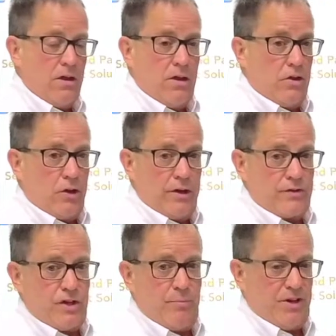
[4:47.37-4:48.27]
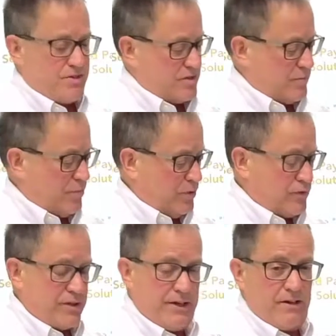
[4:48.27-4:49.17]
You're going to see pieces of
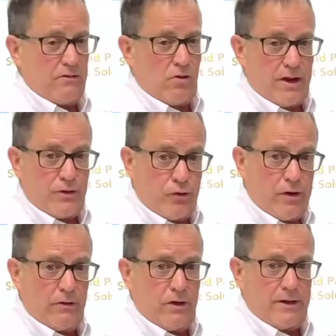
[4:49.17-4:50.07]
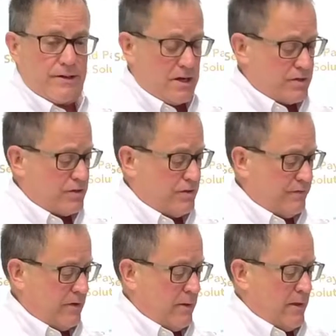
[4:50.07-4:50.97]
bills in here, a lot of dirt, a lot of dust.
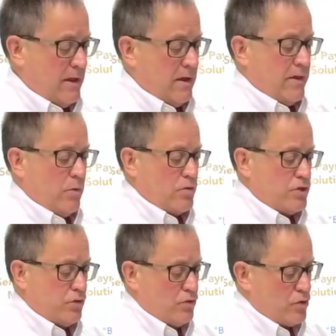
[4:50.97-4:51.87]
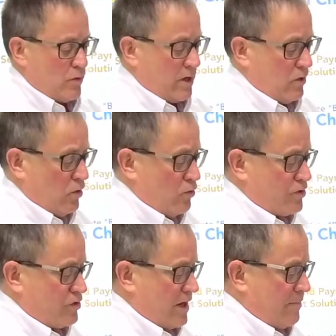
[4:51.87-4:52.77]
And then what you do is you want to close the
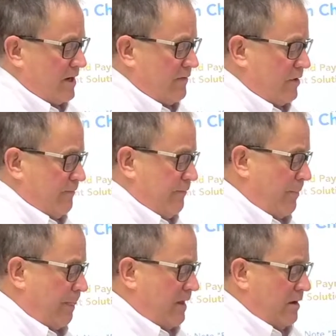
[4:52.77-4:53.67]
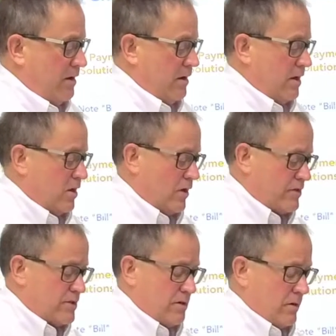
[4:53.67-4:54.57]
top cover. And
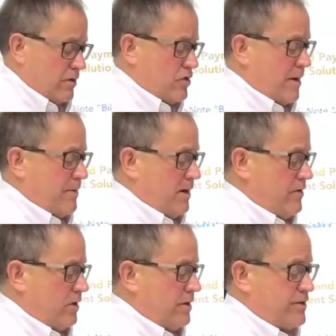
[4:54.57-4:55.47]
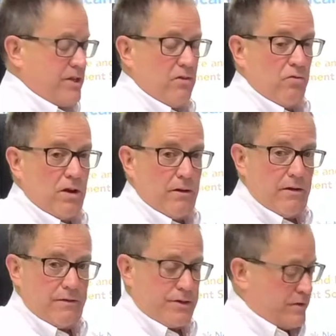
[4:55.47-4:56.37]
on the top cover, you're going to see
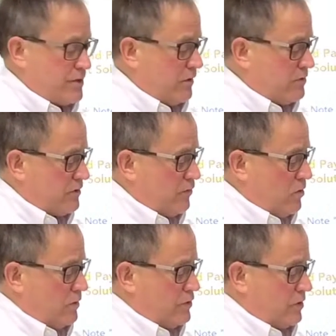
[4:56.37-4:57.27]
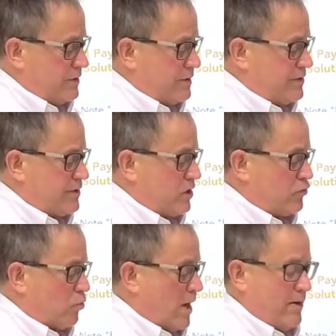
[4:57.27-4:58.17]
a series of rollers. You're going to see 6
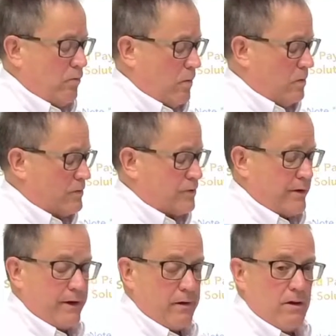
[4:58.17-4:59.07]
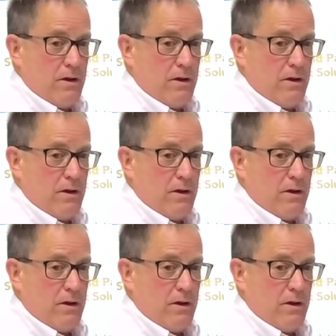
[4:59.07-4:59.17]
white rollers on here.